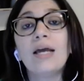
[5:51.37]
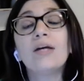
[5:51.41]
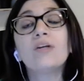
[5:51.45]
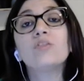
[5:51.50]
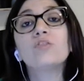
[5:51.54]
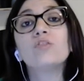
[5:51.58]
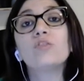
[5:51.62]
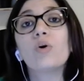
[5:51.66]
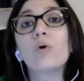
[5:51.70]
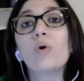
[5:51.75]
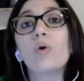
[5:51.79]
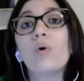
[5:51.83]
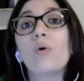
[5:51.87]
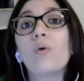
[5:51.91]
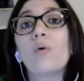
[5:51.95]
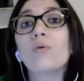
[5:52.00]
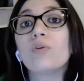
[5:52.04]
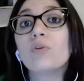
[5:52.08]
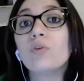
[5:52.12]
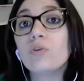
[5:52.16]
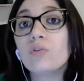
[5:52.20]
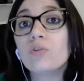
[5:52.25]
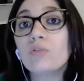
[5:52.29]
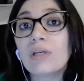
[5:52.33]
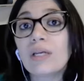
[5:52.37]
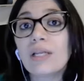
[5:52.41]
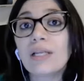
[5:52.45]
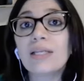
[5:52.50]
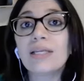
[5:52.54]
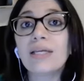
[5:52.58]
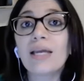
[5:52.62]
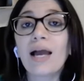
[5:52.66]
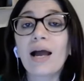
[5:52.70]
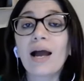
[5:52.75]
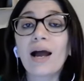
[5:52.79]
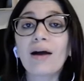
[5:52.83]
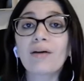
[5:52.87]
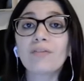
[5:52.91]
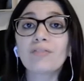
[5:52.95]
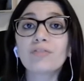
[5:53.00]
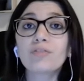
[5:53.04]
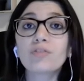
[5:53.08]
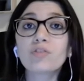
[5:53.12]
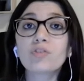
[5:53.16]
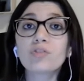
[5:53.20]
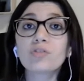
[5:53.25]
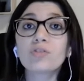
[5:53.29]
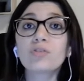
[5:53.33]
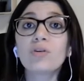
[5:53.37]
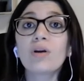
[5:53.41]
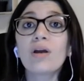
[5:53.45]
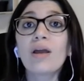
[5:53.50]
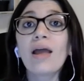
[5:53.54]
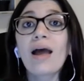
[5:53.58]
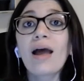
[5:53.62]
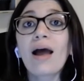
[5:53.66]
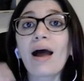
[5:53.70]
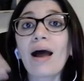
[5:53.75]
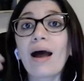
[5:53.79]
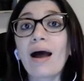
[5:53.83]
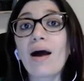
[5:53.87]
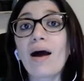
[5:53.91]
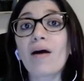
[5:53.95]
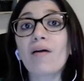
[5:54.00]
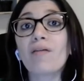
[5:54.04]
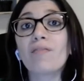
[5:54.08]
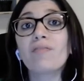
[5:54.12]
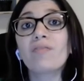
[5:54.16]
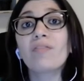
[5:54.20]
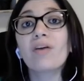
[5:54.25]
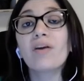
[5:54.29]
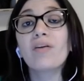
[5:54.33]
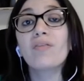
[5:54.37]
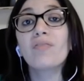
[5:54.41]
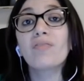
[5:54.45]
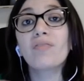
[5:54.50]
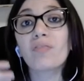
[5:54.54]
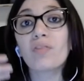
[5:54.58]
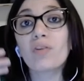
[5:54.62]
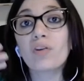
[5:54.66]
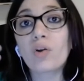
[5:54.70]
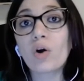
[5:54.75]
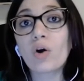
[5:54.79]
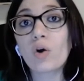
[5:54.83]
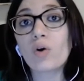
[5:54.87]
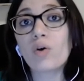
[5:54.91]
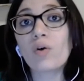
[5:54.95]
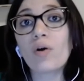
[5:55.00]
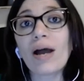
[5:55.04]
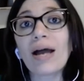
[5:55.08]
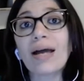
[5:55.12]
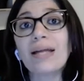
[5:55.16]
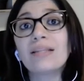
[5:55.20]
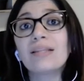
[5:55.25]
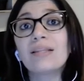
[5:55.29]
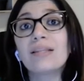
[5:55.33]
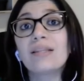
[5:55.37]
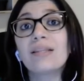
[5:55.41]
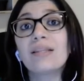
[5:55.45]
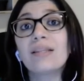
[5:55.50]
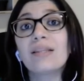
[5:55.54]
So you really have to have a flow, and